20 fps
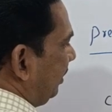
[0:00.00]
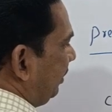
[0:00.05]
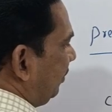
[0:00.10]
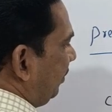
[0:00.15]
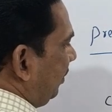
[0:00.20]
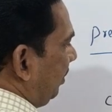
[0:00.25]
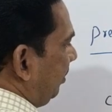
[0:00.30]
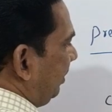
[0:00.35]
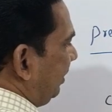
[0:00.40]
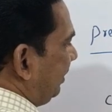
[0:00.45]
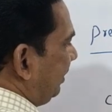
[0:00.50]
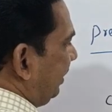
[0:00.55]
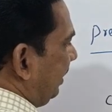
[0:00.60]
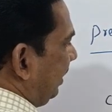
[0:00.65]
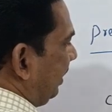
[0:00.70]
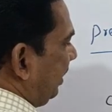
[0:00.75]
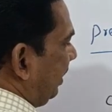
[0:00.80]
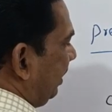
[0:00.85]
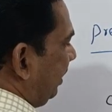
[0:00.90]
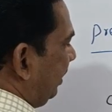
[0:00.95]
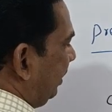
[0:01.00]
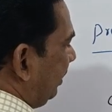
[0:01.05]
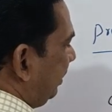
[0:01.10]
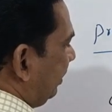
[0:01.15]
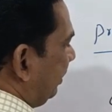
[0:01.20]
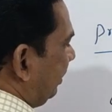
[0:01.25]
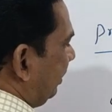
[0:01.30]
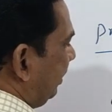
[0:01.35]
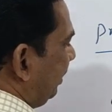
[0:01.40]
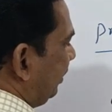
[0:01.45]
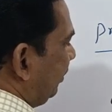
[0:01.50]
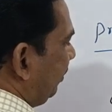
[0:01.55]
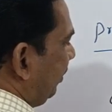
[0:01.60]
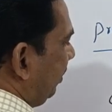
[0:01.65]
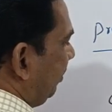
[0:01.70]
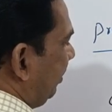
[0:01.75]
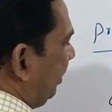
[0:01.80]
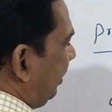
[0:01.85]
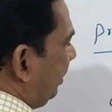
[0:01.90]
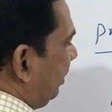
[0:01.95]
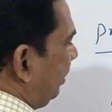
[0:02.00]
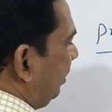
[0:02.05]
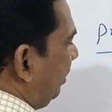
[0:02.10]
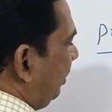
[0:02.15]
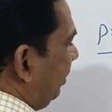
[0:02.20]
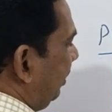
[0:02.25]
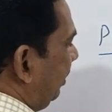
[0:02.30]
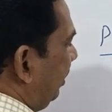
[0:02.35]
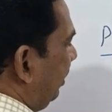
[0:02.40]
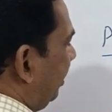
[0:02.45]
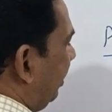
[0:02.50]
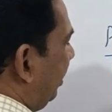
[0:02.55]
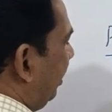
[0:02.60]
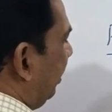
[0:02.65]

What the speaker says: this will be second, this will be third,